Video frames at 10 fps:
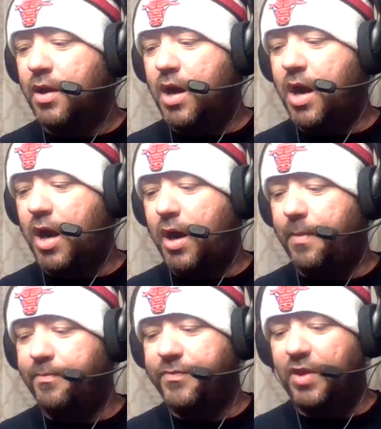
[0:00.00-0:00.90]

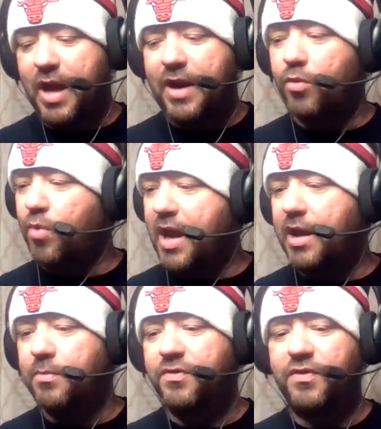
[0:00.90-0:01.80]
A lot of
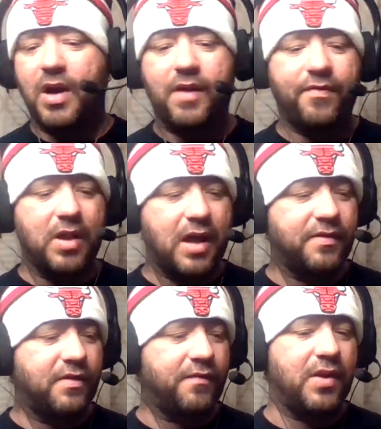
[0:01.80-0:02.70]
random stuff, a lot of
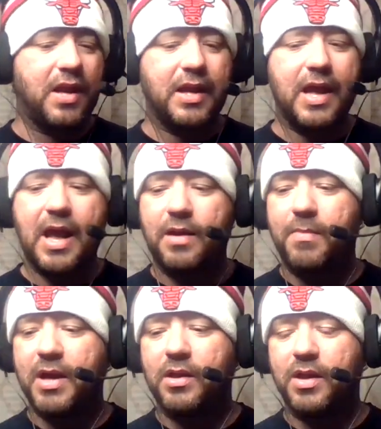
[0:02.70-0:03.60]
stuff that I could add to
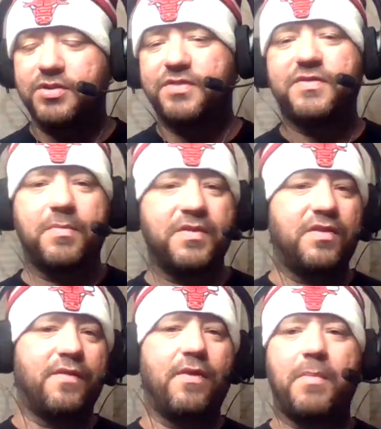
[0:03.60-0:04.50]
my collection. Some of the
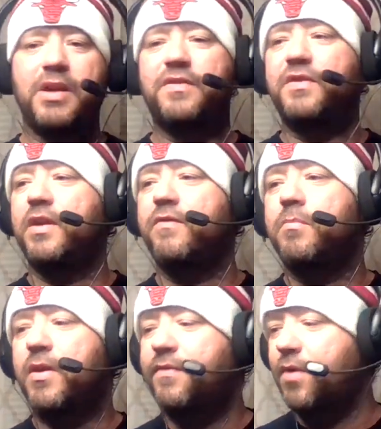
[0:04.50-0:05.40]
stuff I might just give to
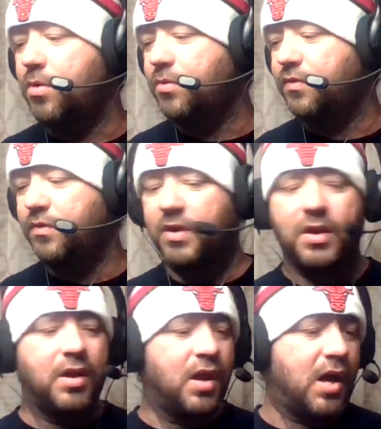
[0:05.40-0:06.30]
my folks.
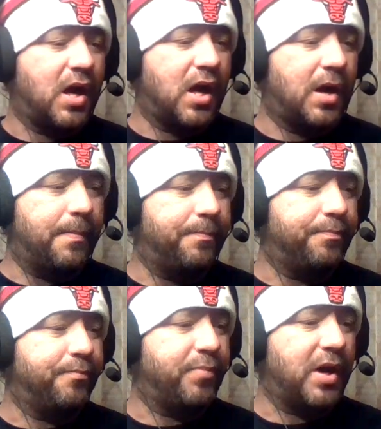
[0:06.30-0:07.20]

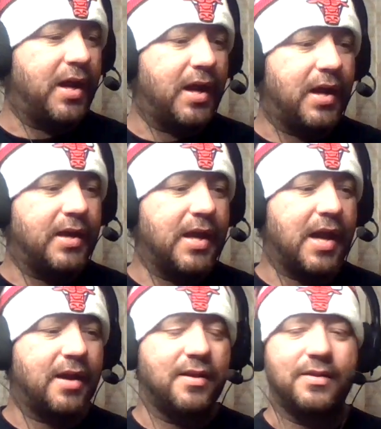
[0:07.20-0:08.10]

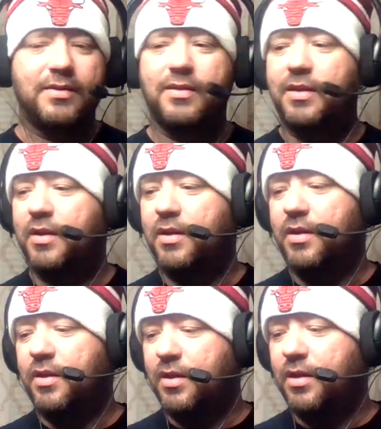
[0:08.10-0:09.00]
Yeah.
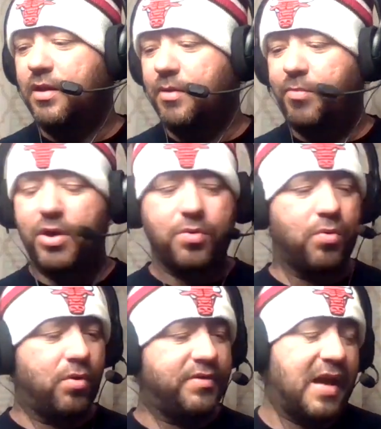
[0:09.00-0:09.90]
Pretty
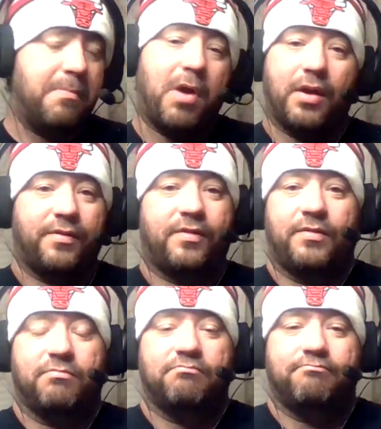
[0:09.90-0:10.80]
cool. $10.